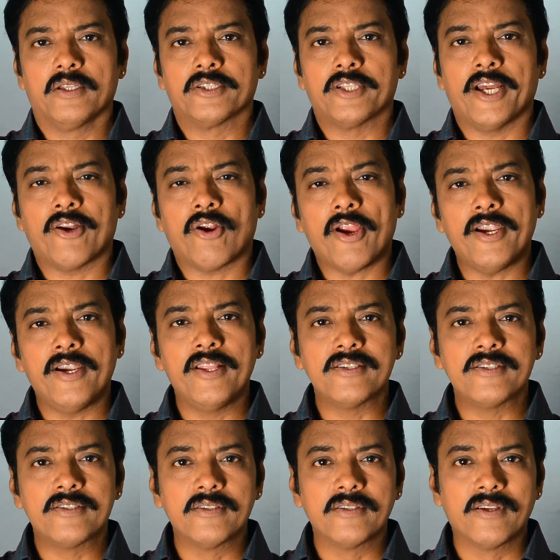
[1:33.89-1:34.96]
Thyroid
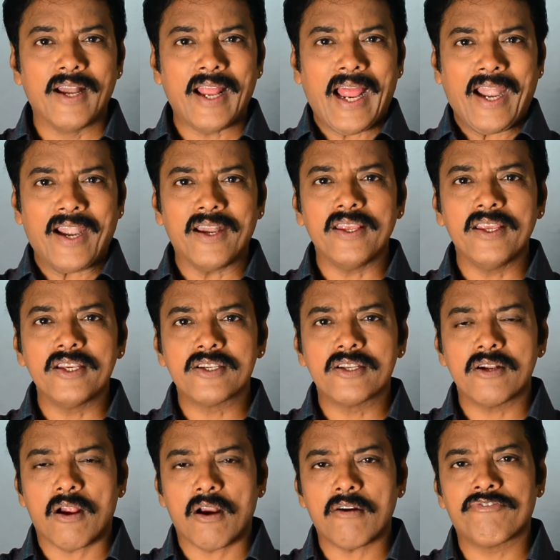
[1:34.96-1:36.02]
gland is
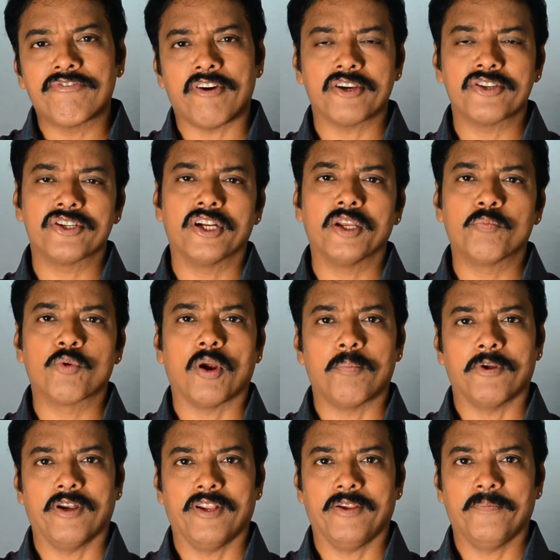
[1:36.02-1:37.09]
not functioning
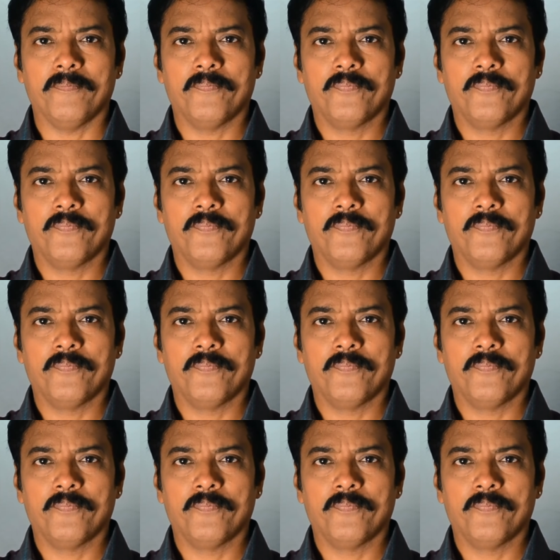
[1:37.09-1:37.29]
properly.